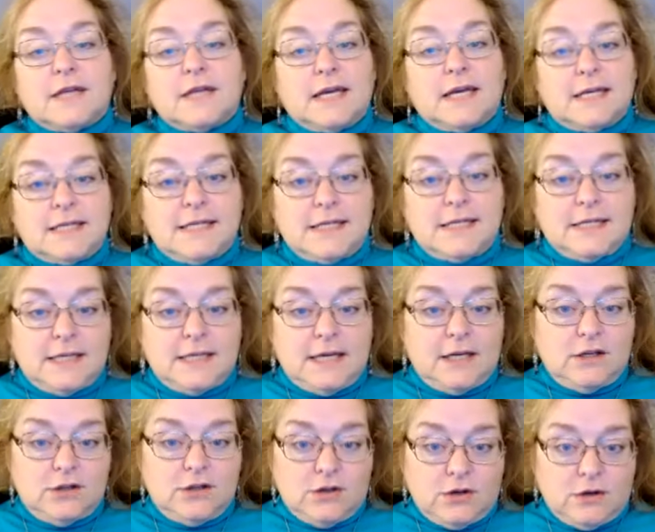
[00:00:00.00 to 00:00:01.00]
it's in
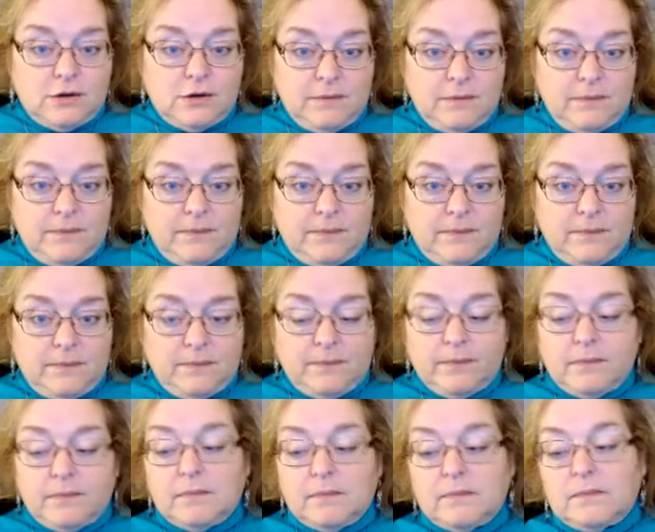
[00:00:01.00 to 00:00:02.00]
danger.
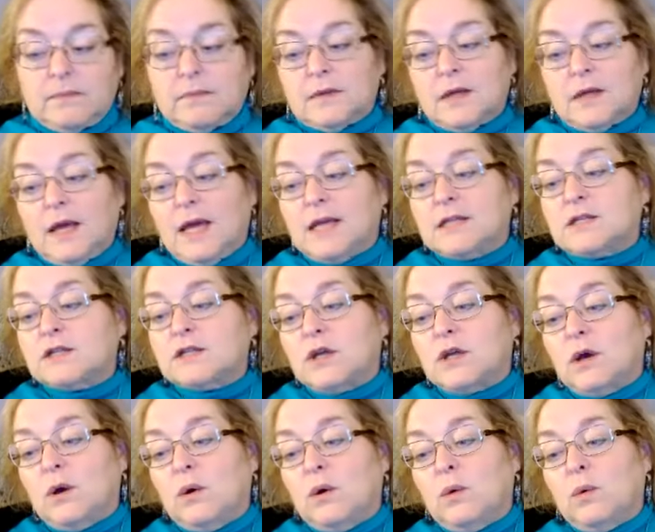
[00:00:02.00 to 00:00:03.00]
And
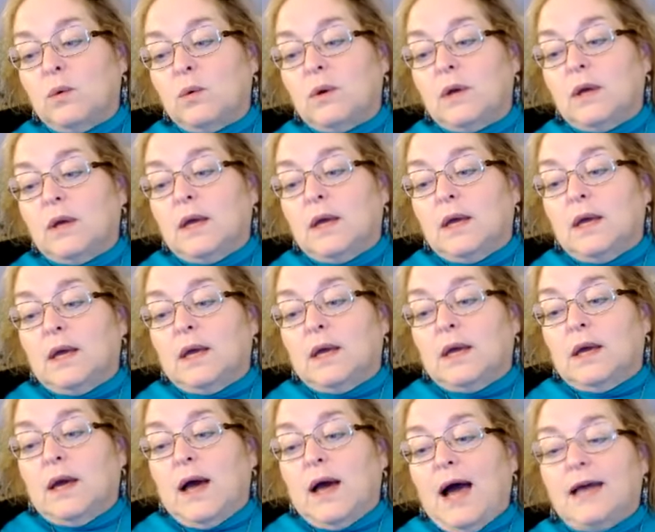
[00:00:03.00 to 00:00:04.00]
so
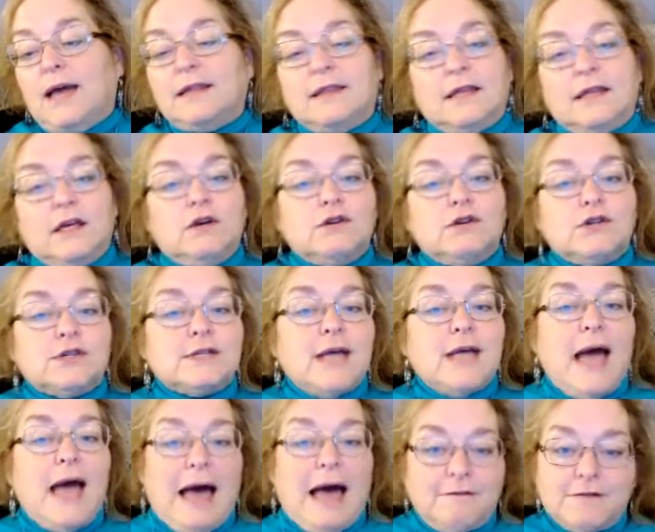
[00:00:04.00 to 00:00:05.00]
I think you just
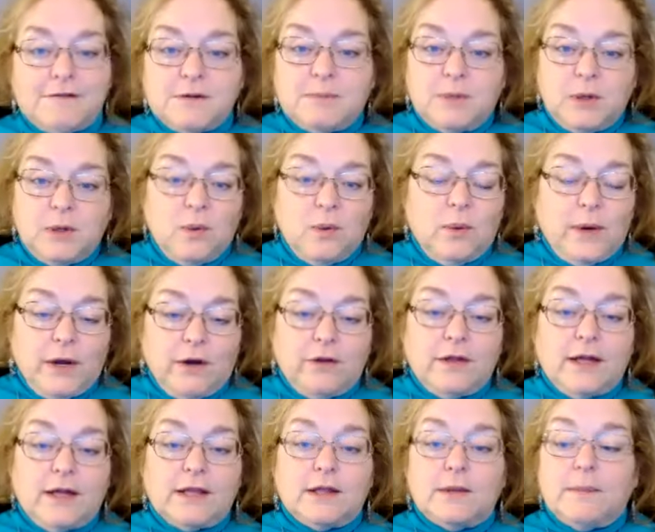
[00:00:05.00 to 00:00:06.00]
have to be aware
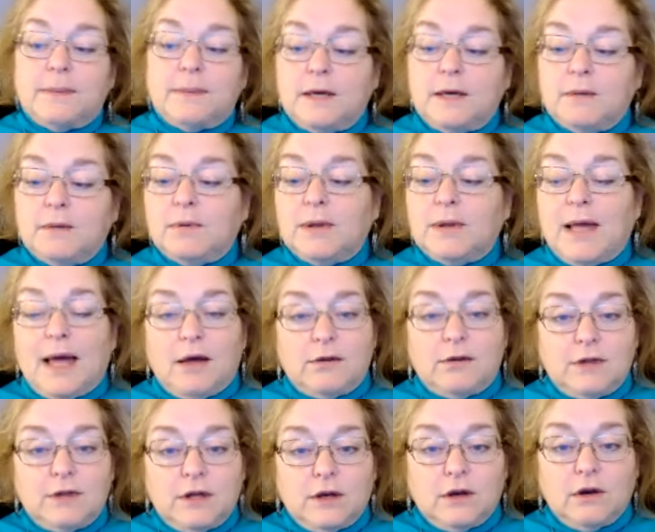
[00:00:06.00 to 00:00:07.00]
that people
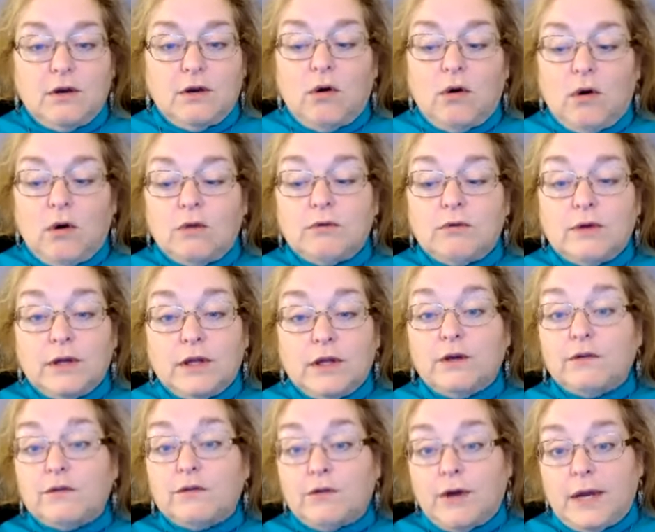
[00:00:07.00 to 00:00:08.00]
out there are really
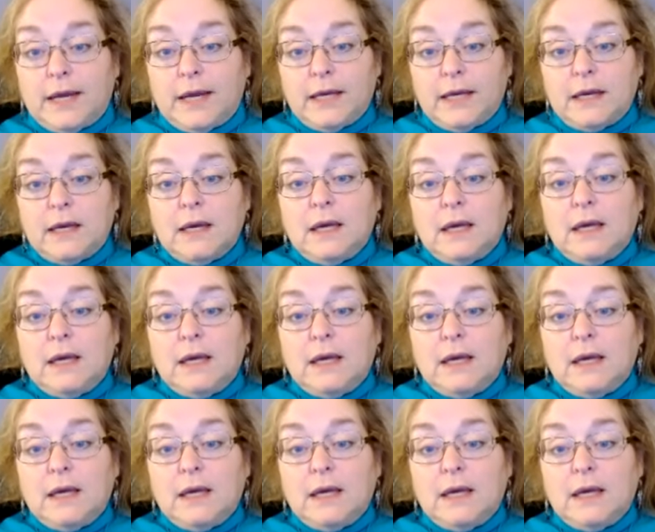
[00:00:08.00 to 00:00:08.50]
afraid.